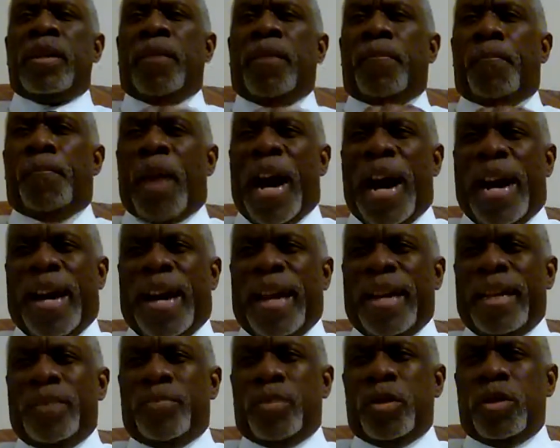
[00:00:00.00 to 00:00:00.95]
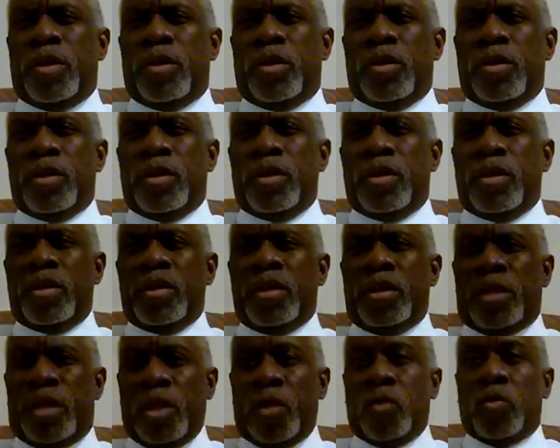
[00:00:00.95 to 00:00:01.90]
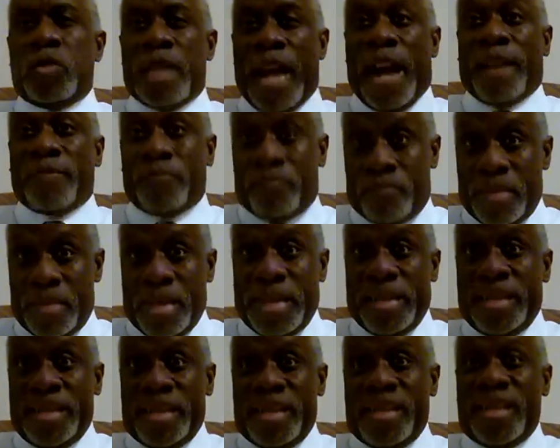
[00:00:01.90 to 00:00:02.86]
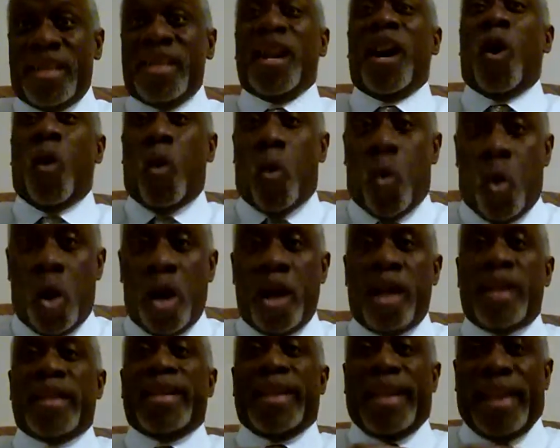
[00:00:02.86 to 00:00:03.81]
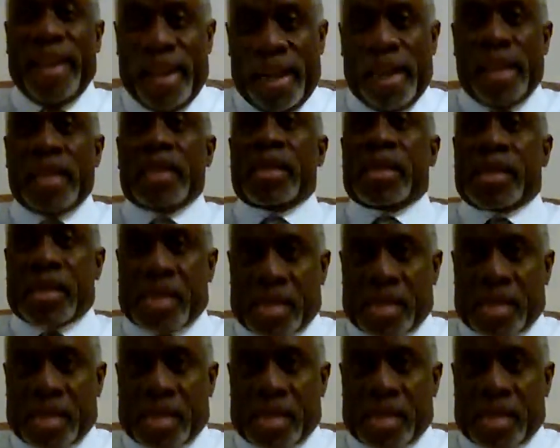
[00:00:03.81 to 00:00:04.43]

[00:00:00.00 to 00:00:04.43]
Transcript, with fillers: the Bible do not mean what it